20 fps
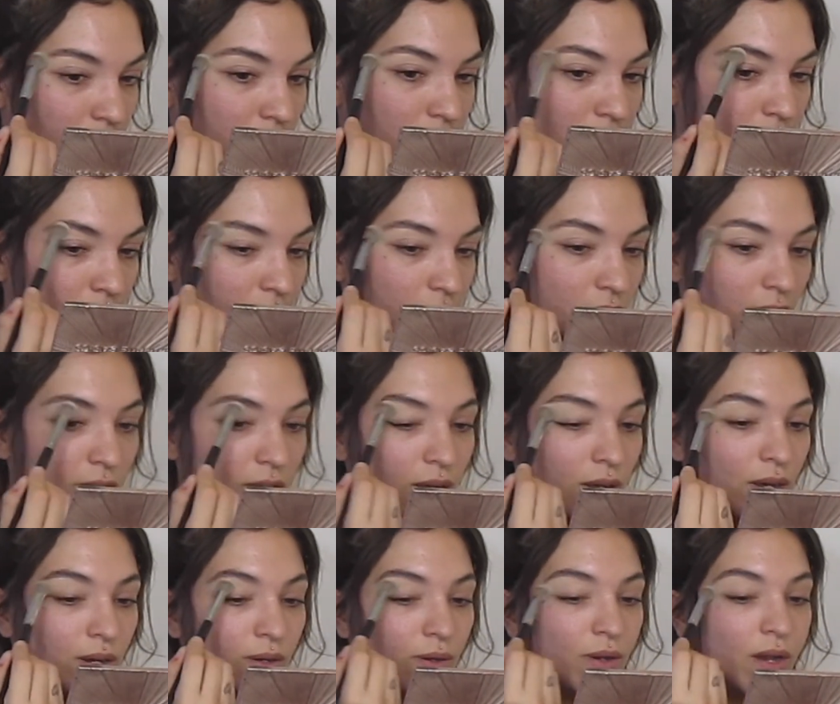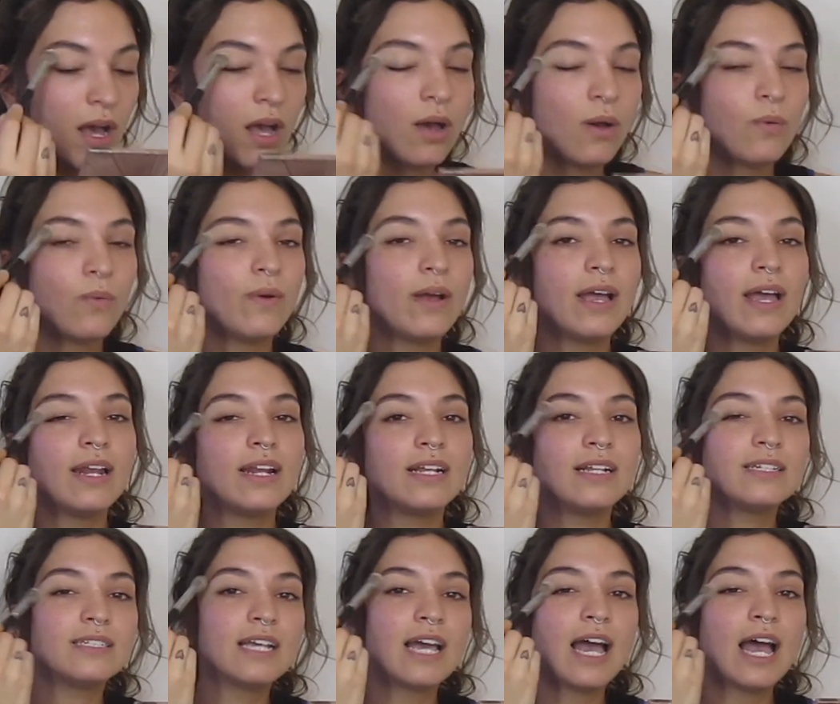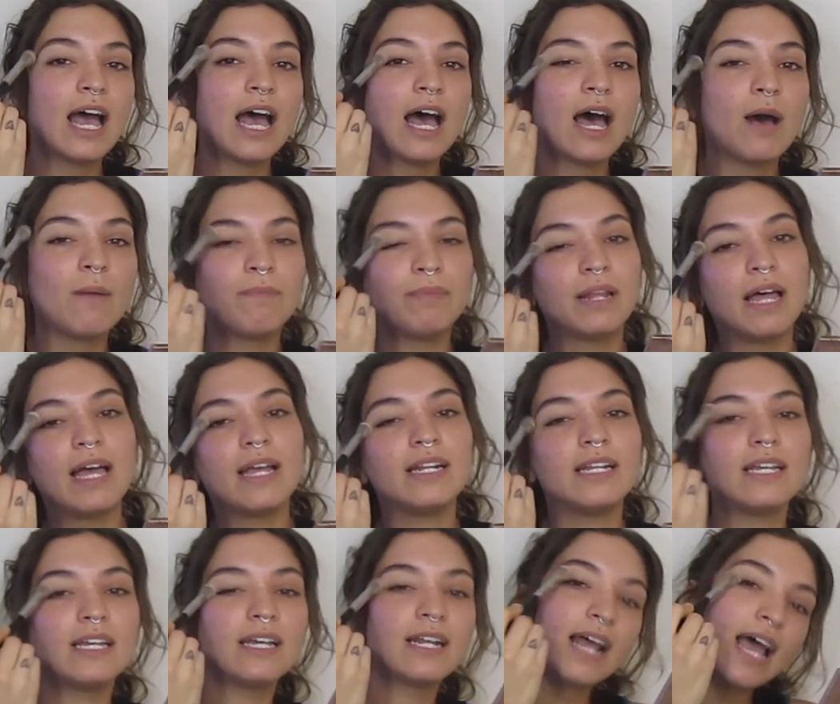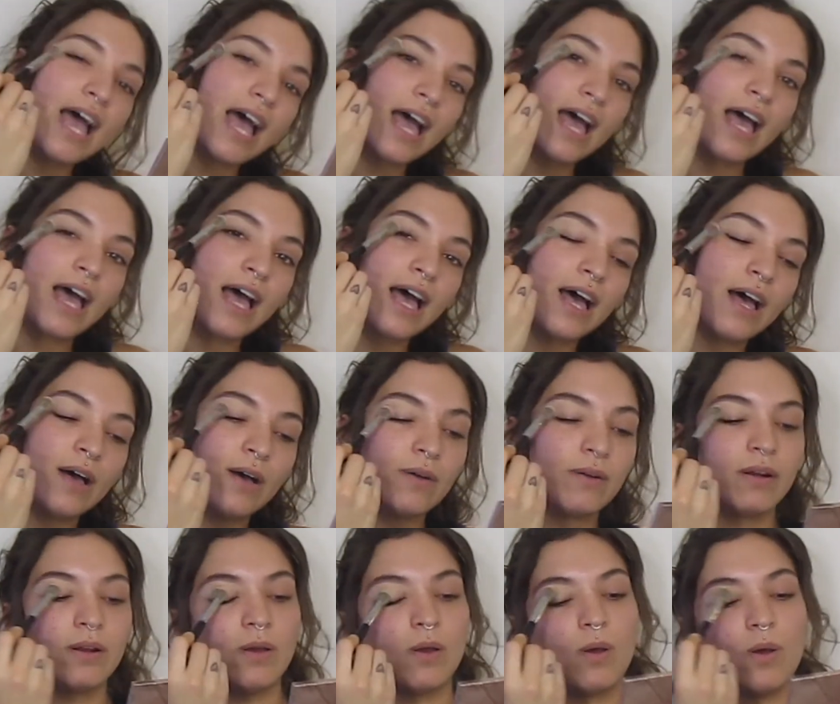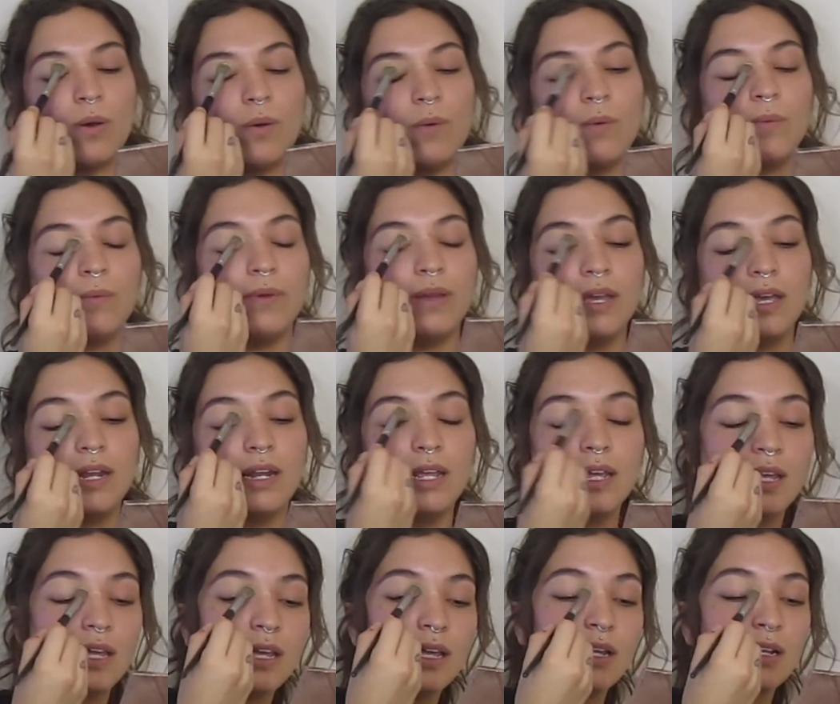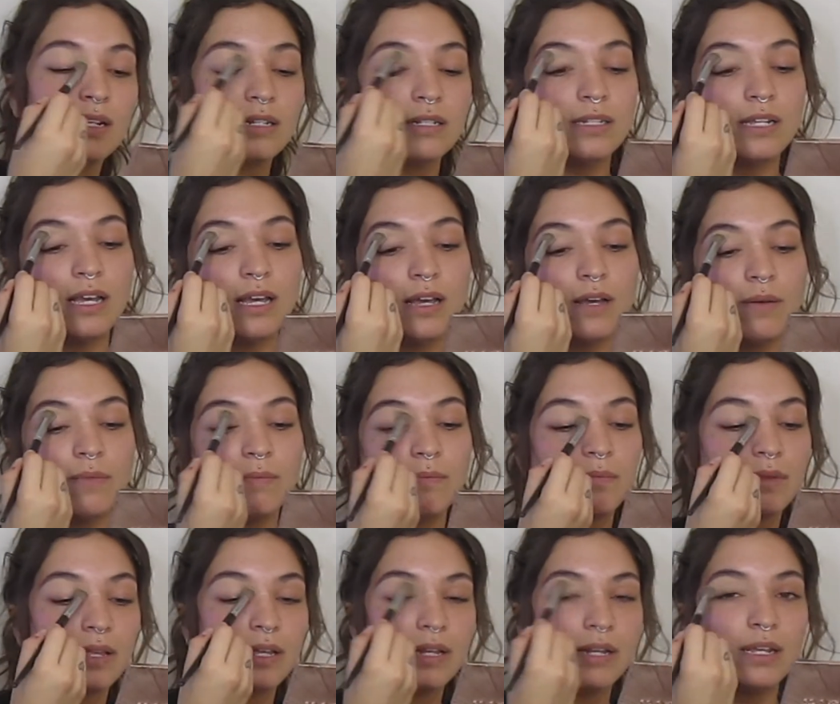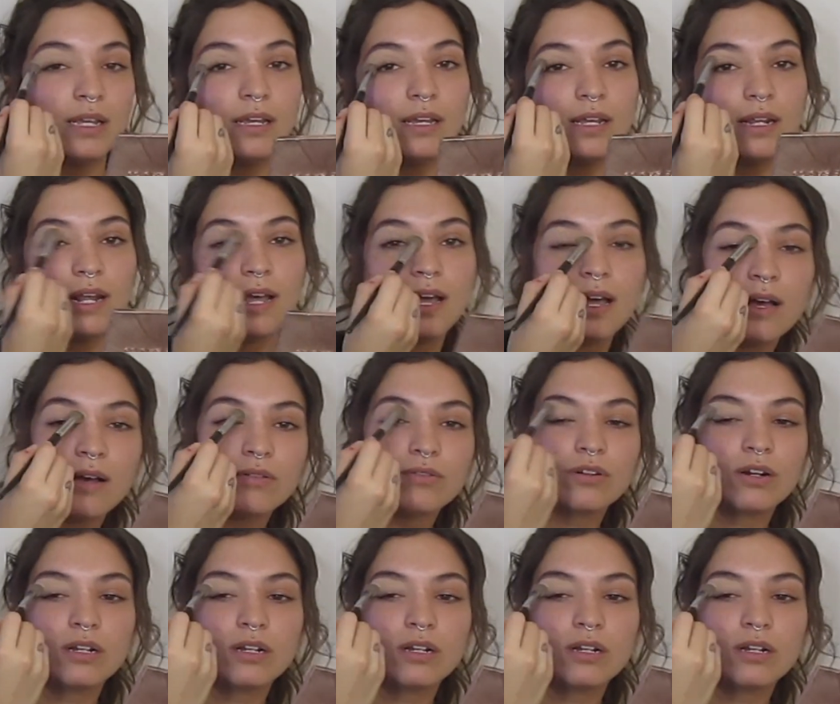out. When in doubt, blend it out. When in doubt, blend it out.